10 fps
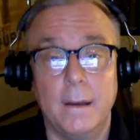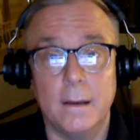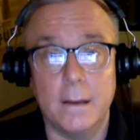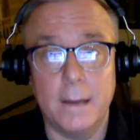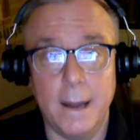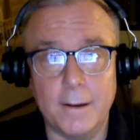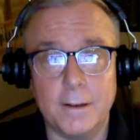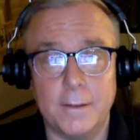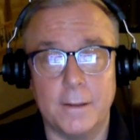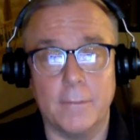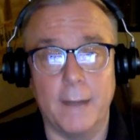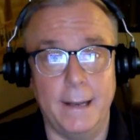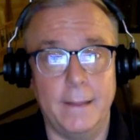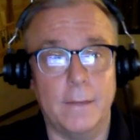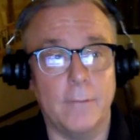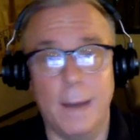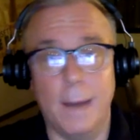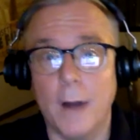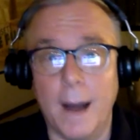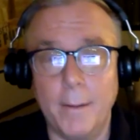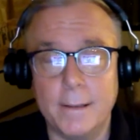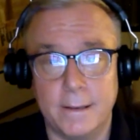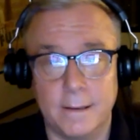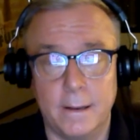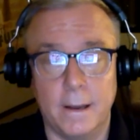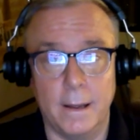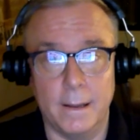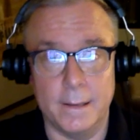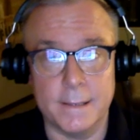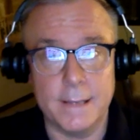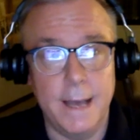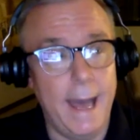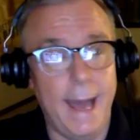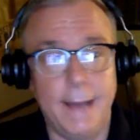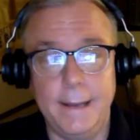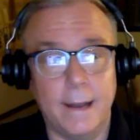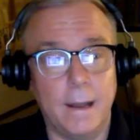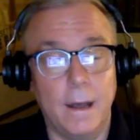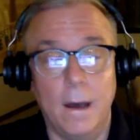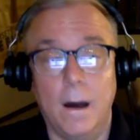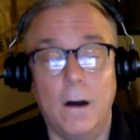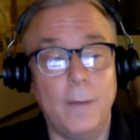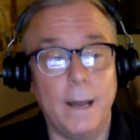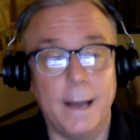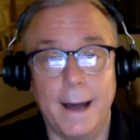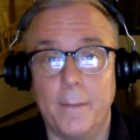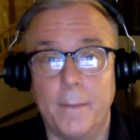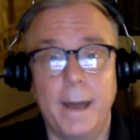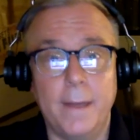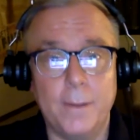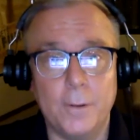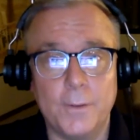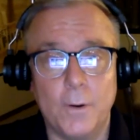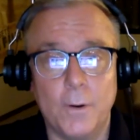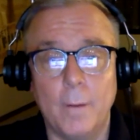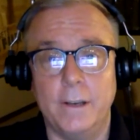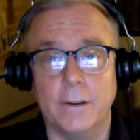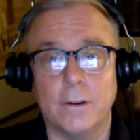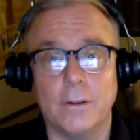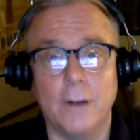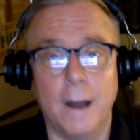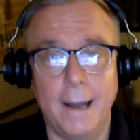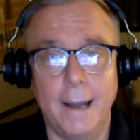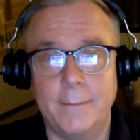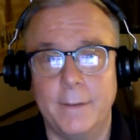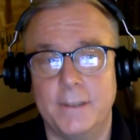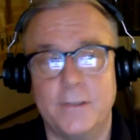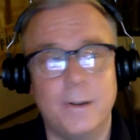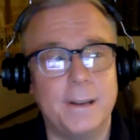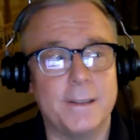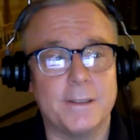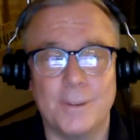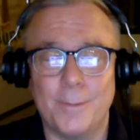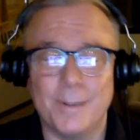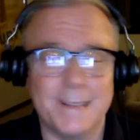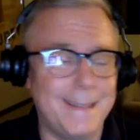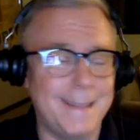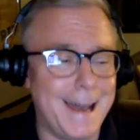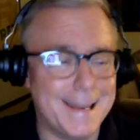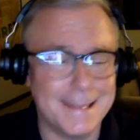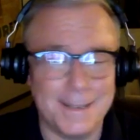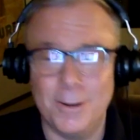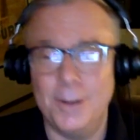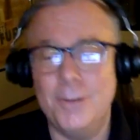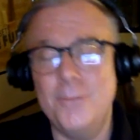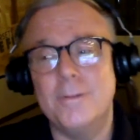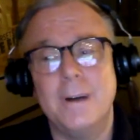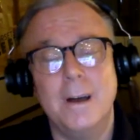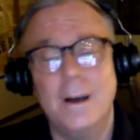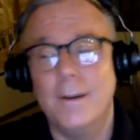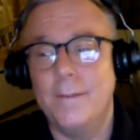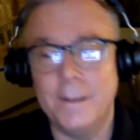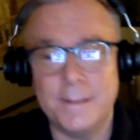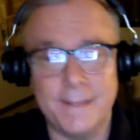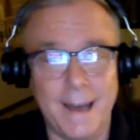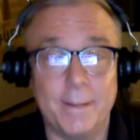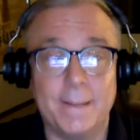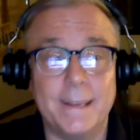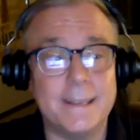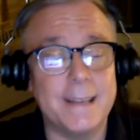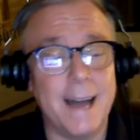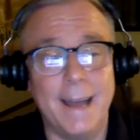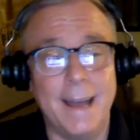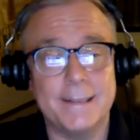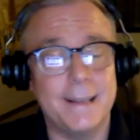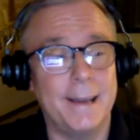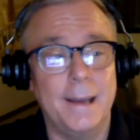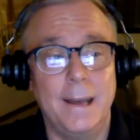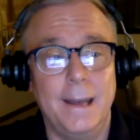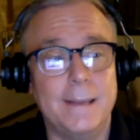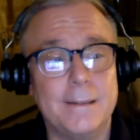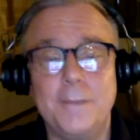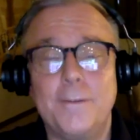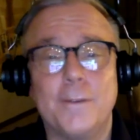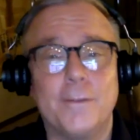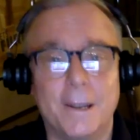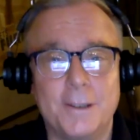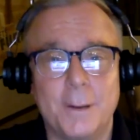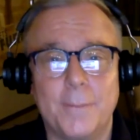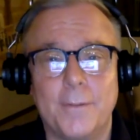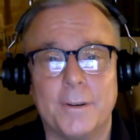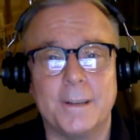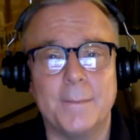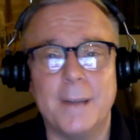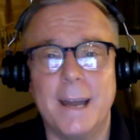character that Randy the Ram Robinson is. And yet, oh my God, the pathos for him, and you're crying. And when he's going to the stripper, it's like, that isn't good. Who feels that? But this guy, he's looking for friendship, for some kind of